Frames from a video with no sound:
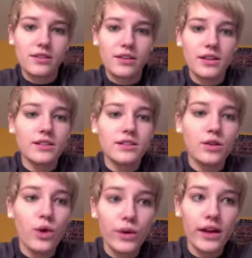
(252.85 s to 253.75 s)
It's
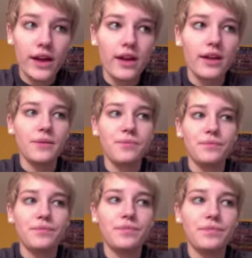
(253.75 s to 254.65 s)
okay
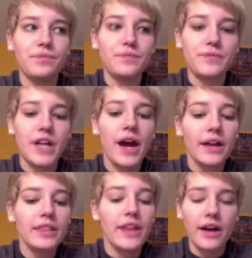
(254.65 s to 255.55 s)
to hide
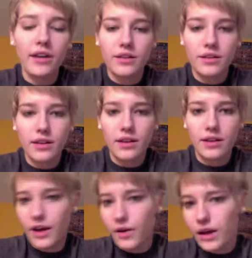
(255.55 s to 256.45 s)
that.
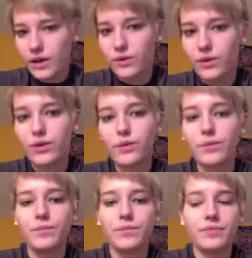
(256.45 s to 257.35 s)
Now, I don't know
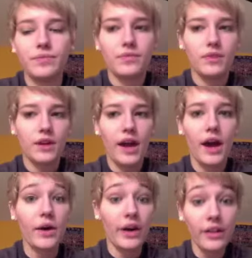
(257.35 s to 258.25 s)

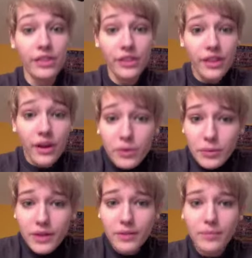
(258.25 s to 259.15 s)
how healthy that will
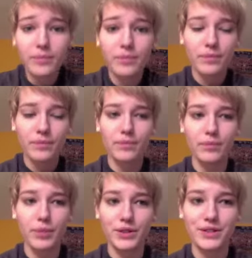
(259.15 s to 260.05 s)
be.
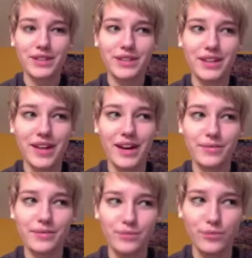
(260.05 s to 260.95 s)
Personally,
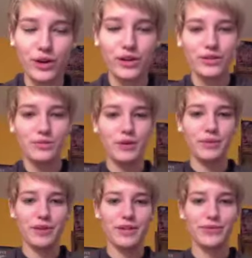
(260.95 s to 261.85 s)
I'm one of those
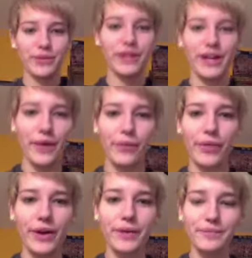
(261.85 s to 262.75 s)
people that's really out
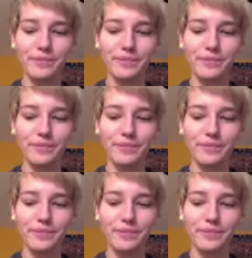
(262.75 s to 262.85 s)
there.